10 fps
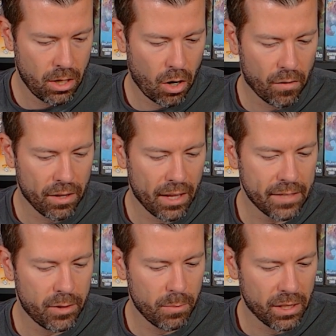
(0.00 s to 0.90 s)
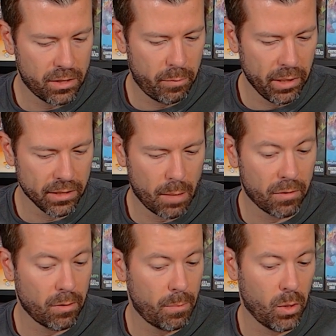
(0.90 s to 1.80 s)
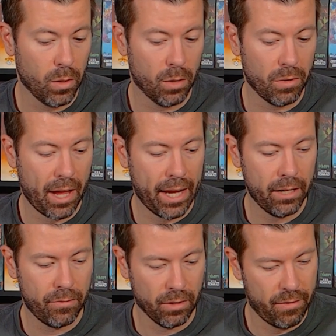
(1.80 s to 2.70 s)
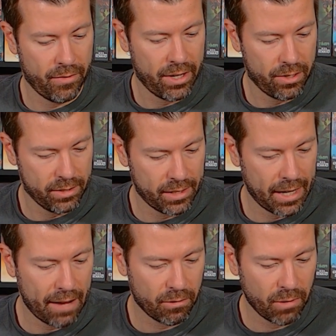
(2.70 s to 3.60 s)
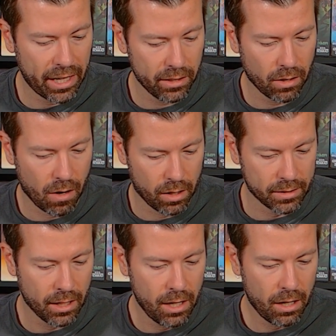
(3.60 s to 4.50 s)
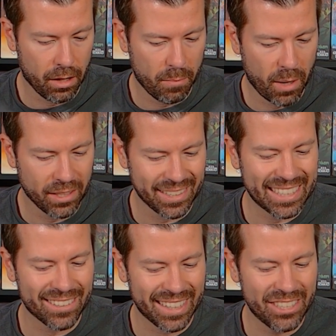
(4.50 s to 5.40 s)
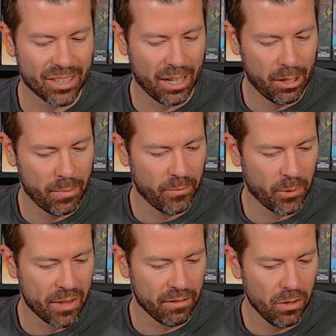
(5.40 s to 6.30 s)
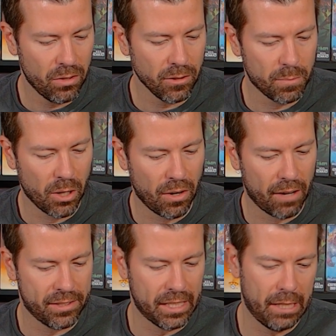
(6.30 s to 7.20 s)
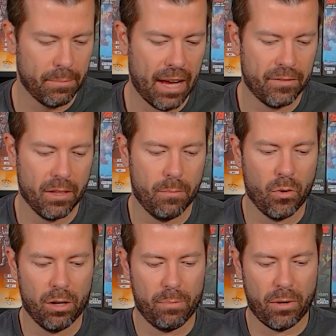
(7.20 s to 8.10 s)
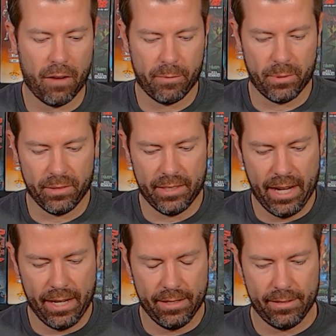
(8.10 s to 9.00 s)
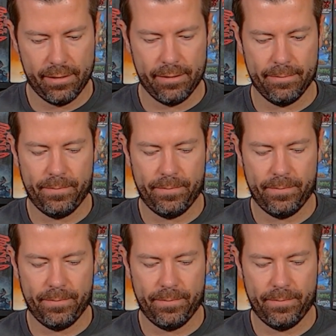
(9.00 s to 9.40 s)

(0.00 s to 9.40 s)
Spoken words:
Over the last few months, you've built up a rapport with a handful of the vendors and have a regular haunt on the bustling leisure hub where the locals blow off steam after the more profitable days.